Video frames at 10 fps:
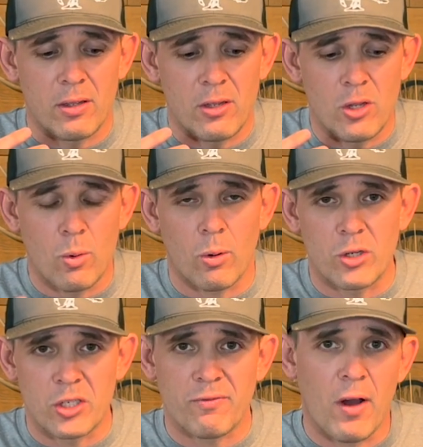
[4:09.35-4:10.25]
you are
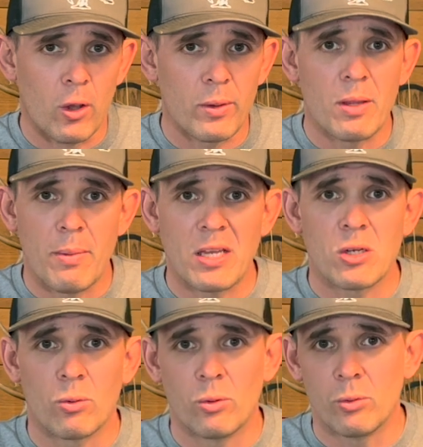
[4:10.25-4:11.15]
just following the
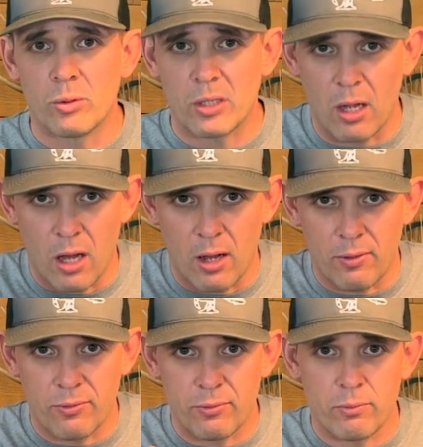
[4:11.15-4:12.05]
basic rules
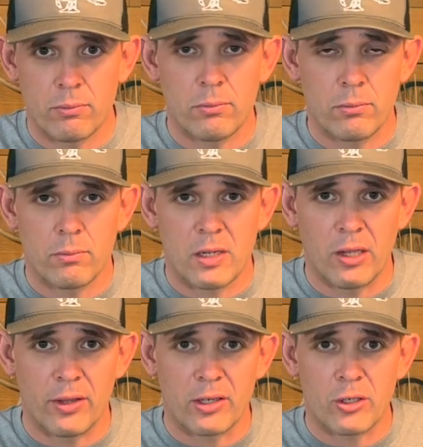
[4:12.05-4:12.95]
of
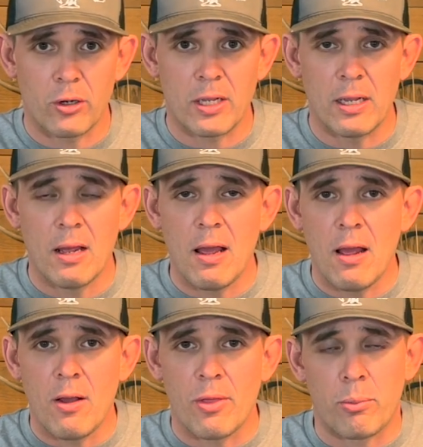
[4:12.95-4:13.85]
killing a turkey.
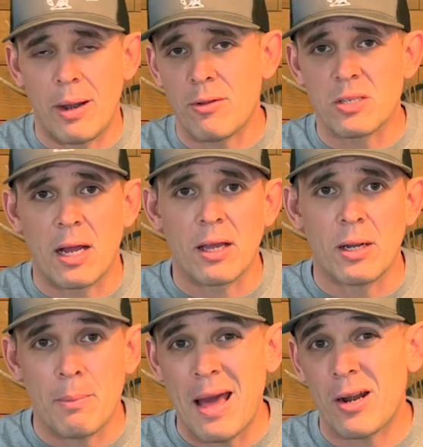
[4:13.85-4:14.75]
The brown's not
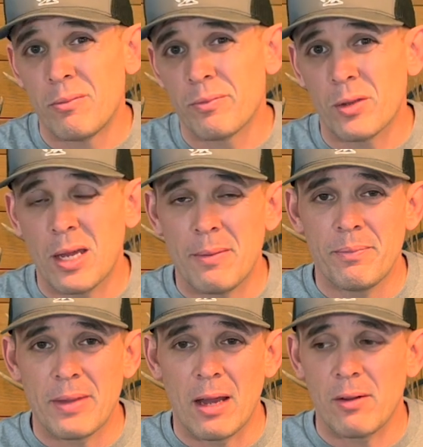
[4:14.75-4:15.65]
going to matter. Okay.
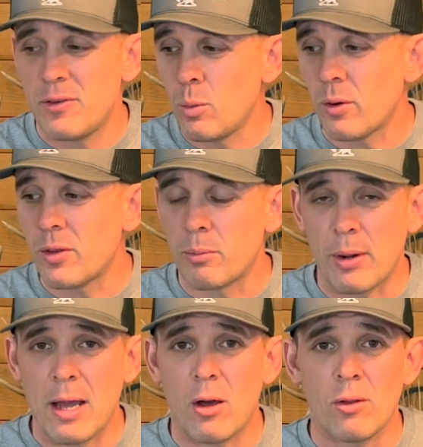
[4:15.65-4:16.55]
Now, if you wear the
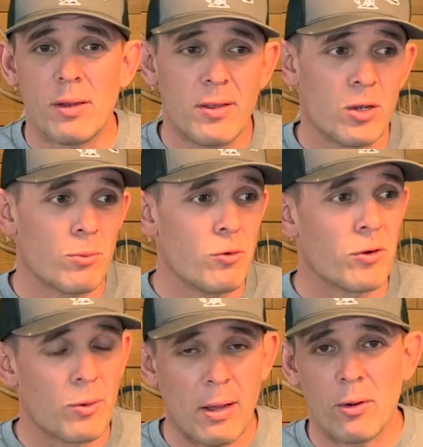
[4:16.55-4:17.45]
brown and then you're
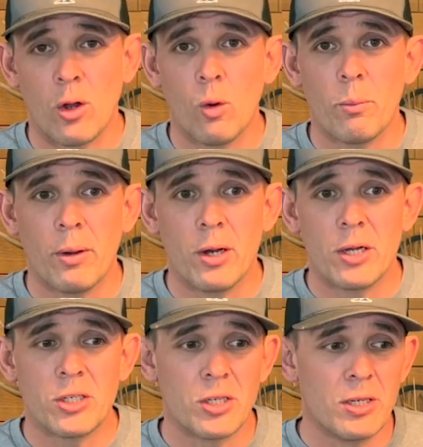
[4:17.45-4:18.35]
moving around a whole
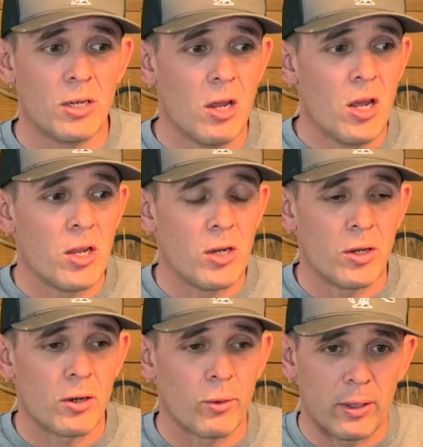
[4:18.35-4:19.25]
bunch and
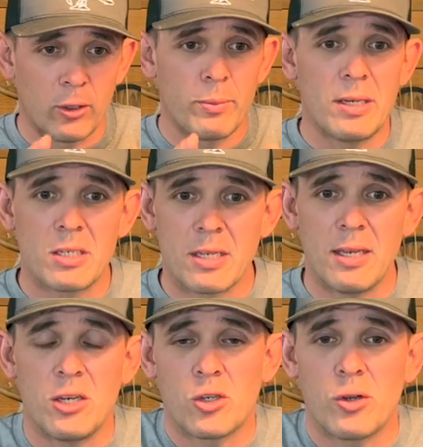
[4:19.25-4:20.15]
you're on a little bitty
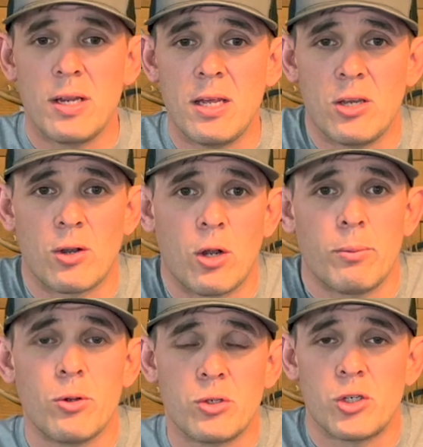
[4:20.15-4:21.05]
skinny tree and your
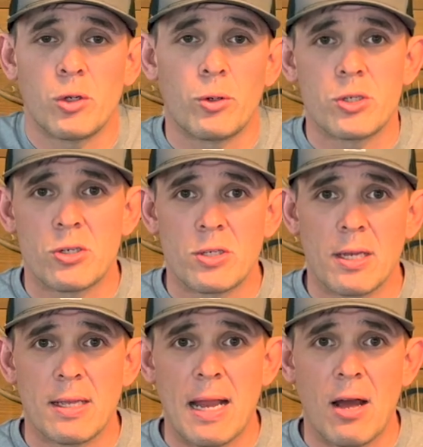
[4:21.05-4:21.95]
elbows and shoulders are
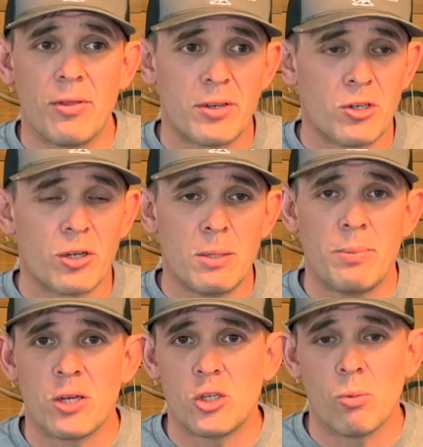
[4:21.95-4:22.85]
sticking out and the turkey
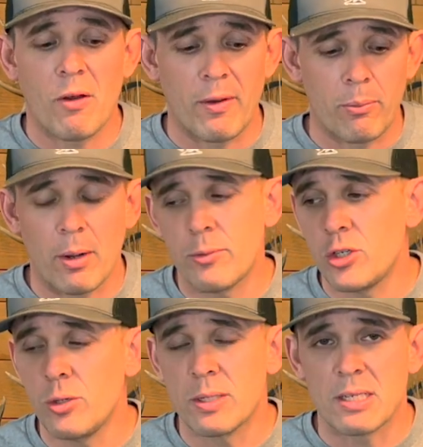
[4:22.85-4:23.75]
picks you off, I
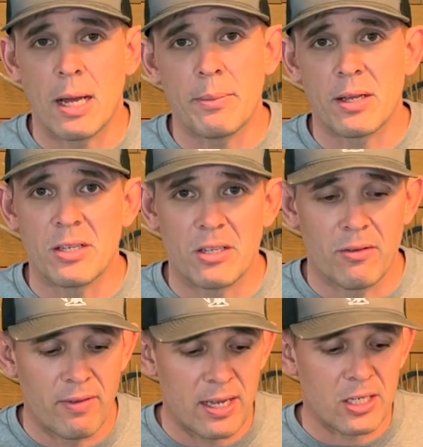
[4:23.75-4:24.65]
promise you it's not because of
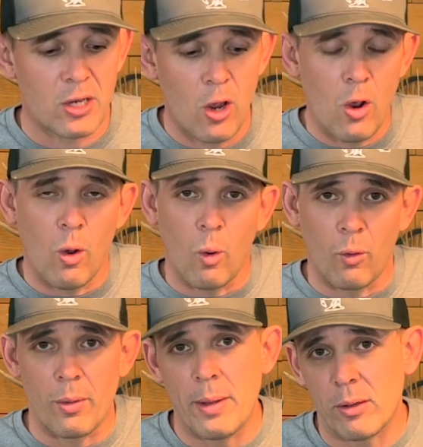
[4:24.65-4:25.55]
the vest
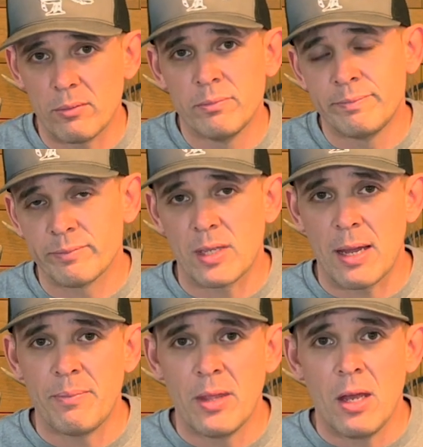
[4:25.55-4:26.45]
or the belt.
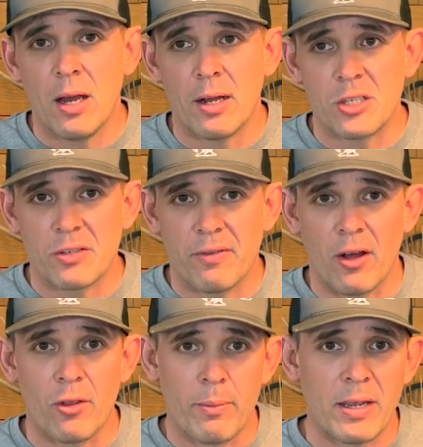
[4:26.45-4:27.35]
Okay. Just
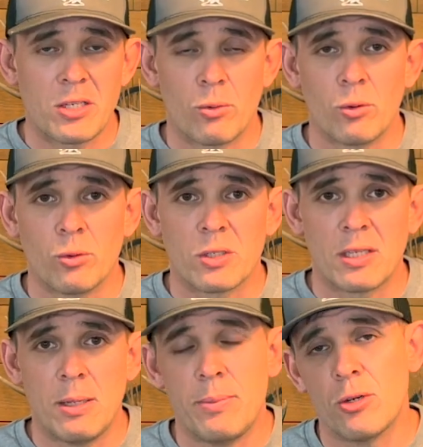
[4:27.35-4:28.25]
follow the basic rules of
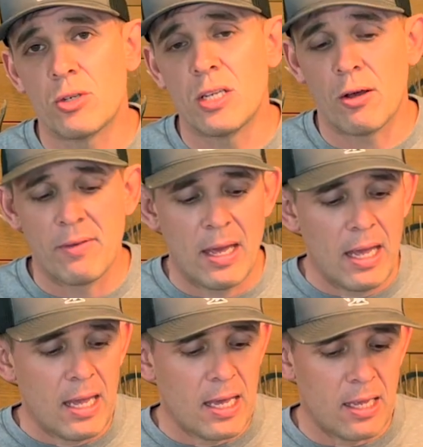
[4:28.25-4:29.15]
keeping yourself
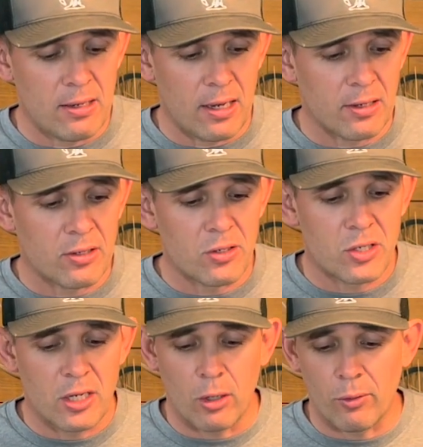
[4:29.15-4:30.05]
hidden and
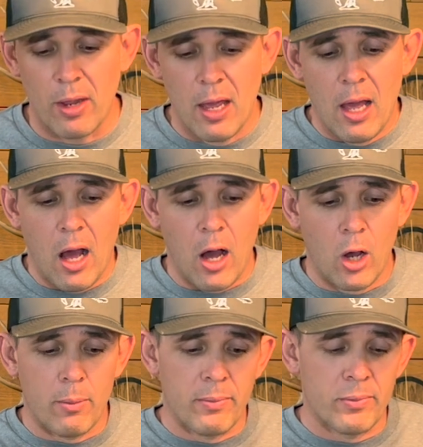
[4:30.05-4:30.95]
concealed.
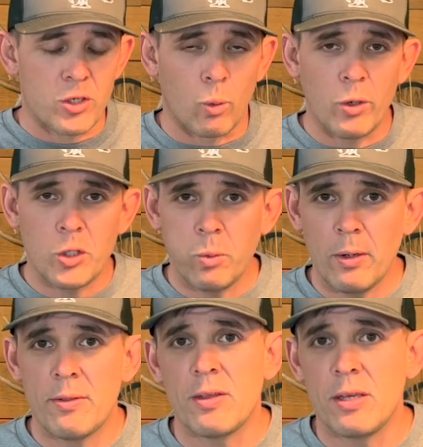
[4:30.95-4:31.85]
So which
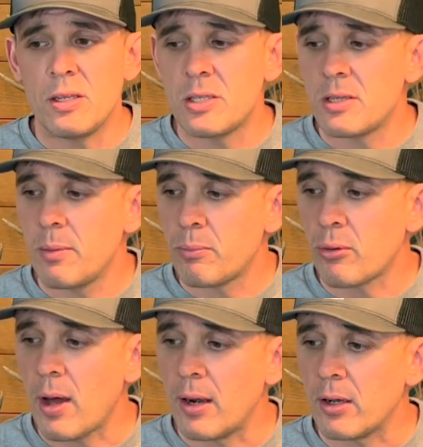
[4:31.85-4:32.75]
one of these
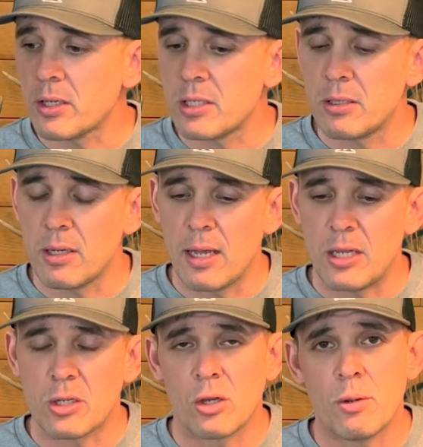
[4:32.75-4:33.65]
products
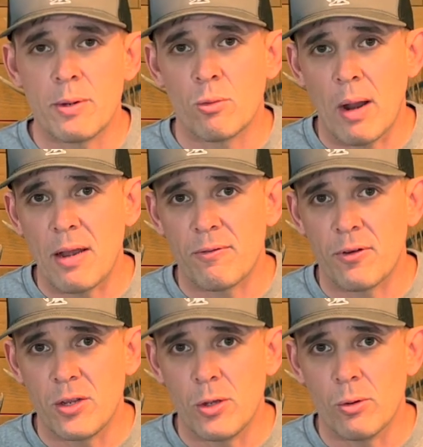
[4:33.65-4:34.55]
is going to be right
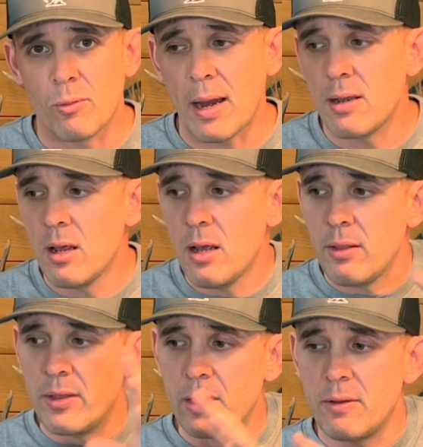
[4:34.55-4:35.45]
for you, right?
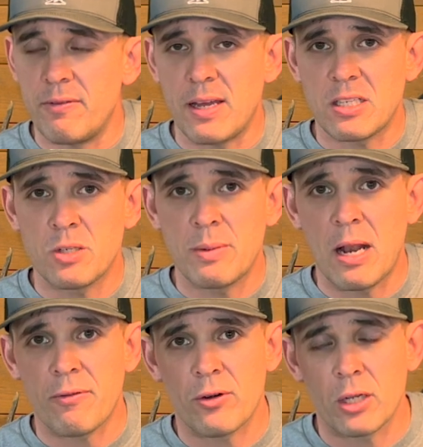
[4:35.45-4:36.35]
The vest has been
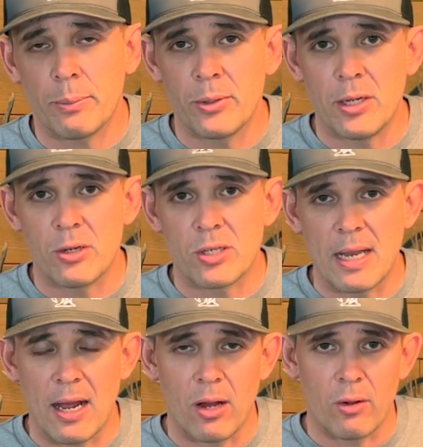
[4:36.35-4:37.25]
out for a couple of years
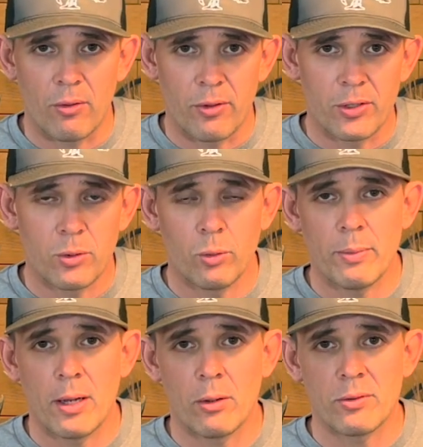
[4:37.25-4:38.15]
now. The tool
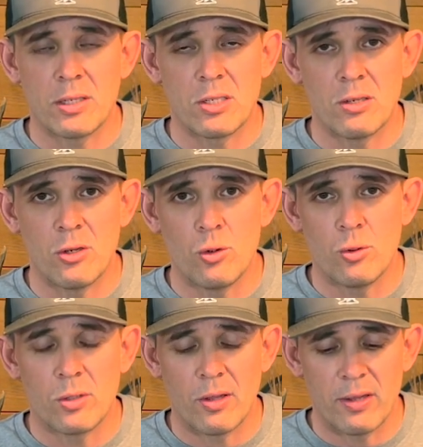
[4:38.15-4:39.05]
belt is
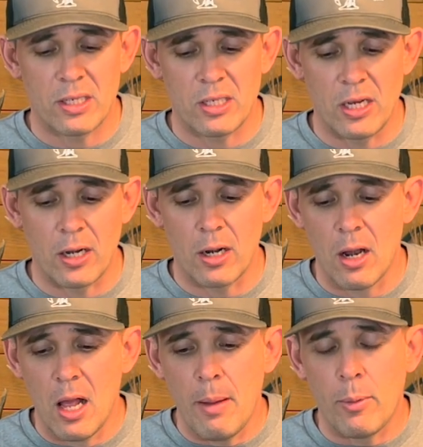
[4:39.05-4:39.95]
new to this year.
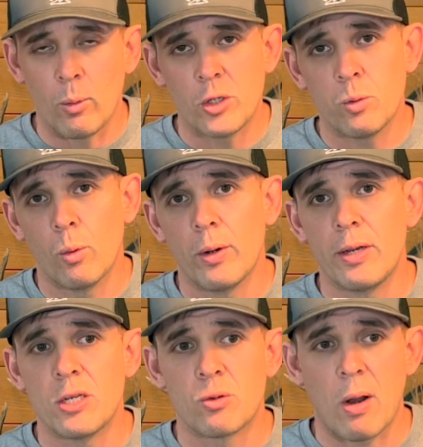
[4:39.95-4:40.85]
Which
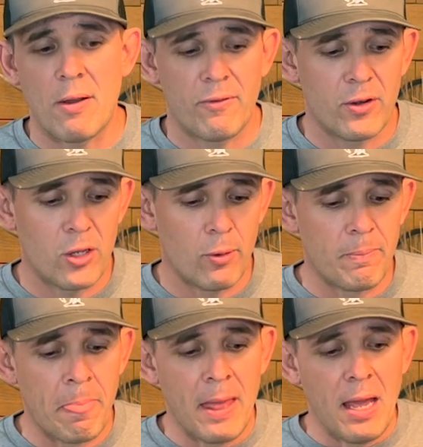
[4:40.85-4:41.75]
one is right for you?
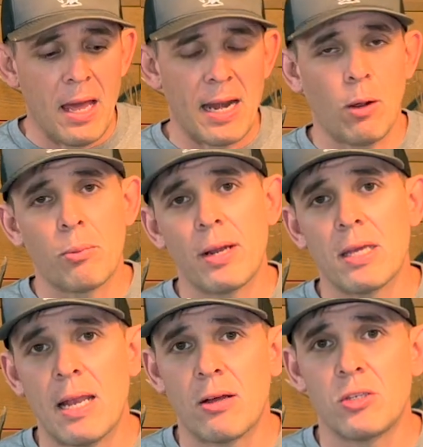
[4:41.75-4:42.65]
And I'll break
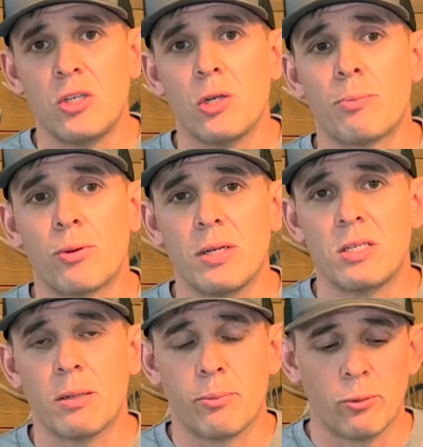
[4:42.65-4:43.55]
it down to you pretty
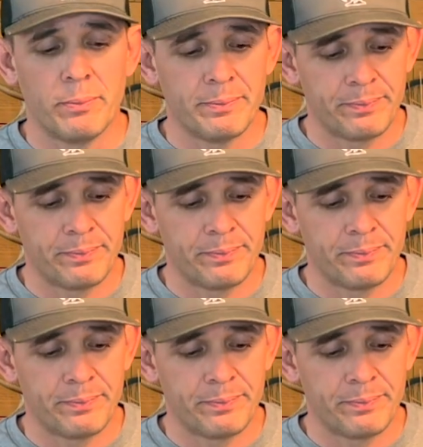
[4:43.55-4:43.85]
simple.